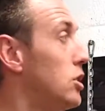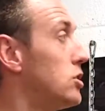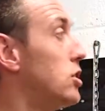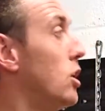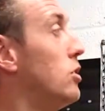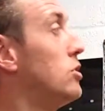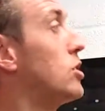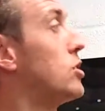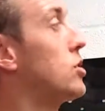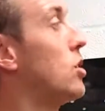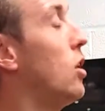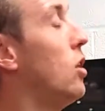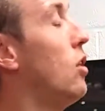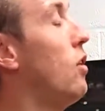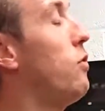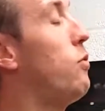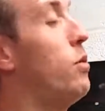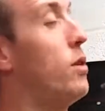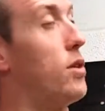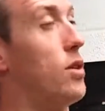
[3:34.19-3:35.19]
So to start
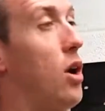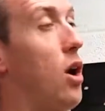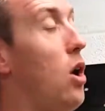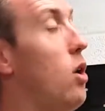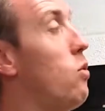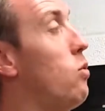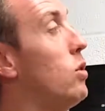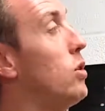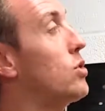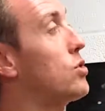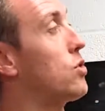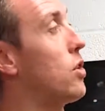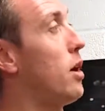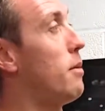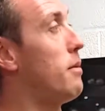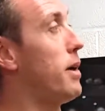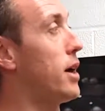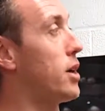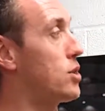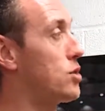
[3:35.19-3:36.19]
off with, I want to try
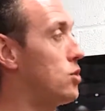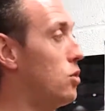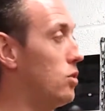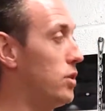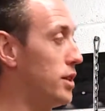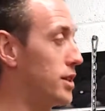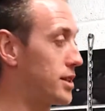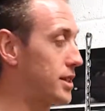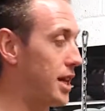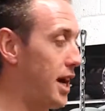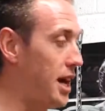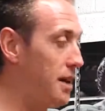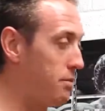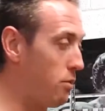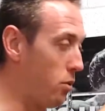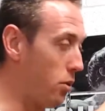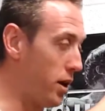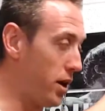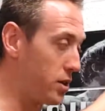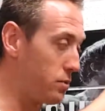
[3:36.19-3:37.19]
and make sure this
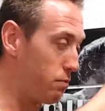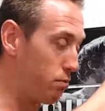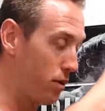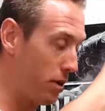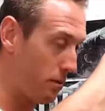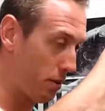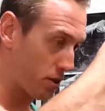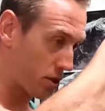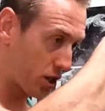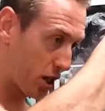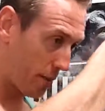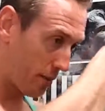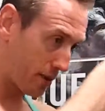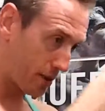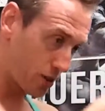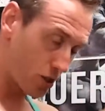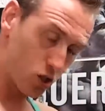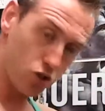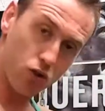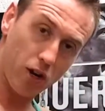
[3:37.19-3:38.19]
cable is pretty much
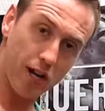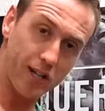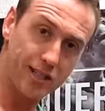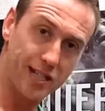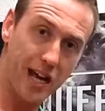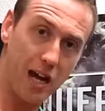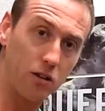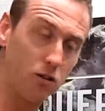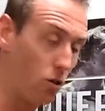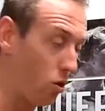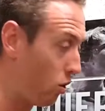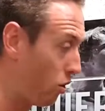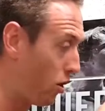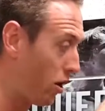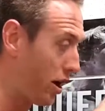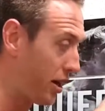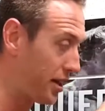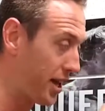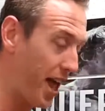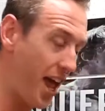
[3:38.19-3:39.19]
coming straight down
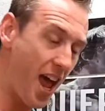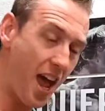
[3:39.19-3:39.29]
or an